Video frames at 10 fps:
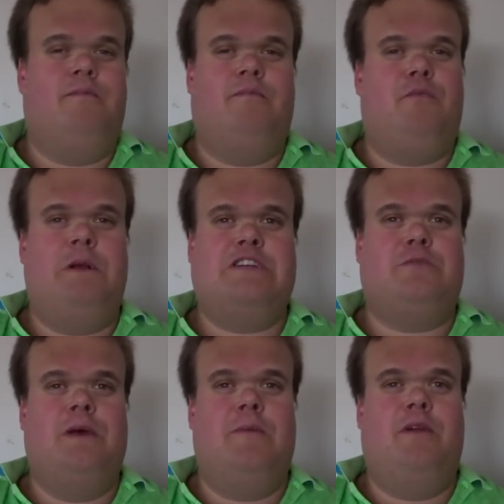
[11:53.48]

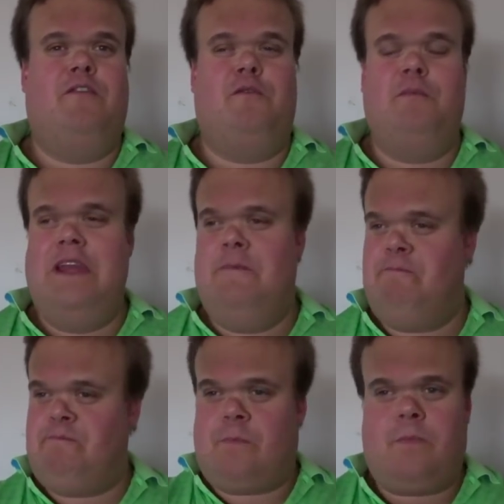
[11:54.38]
special memory for me
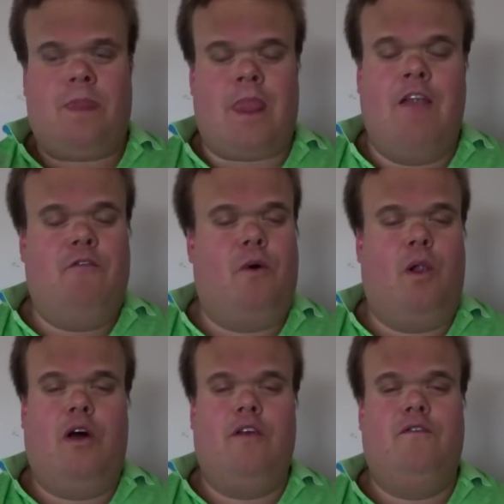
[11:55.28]
and
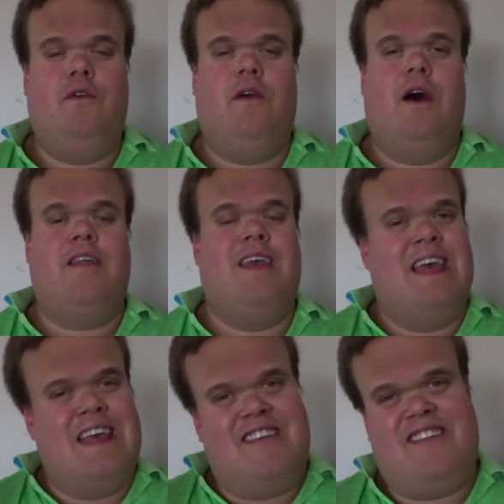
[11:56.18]
for a lot of you guys.
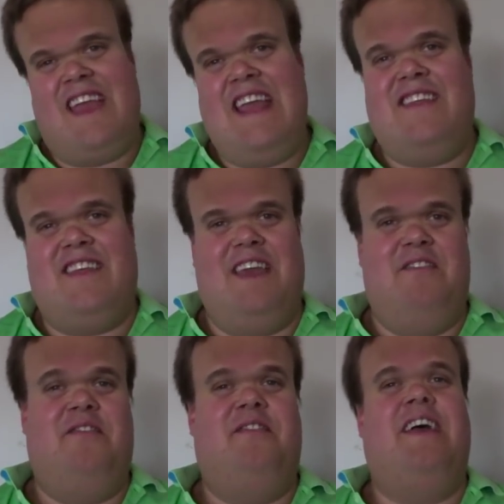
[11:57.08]
Stay
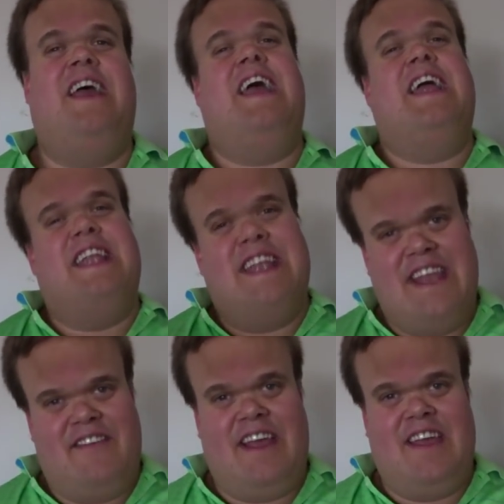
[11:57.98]
safe.
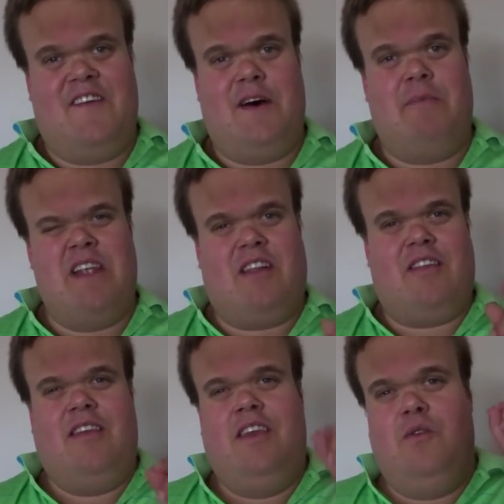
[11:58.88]
Never give up. And I'll
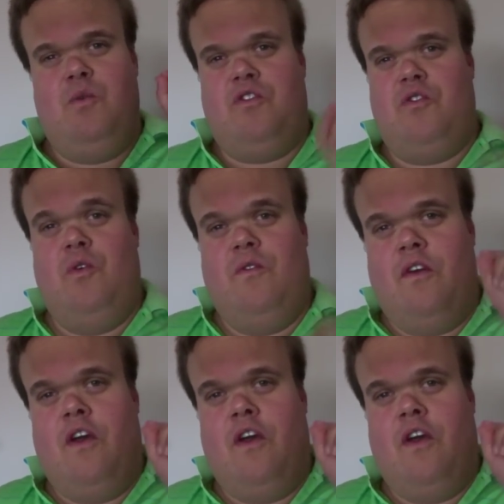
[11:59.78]
see you soon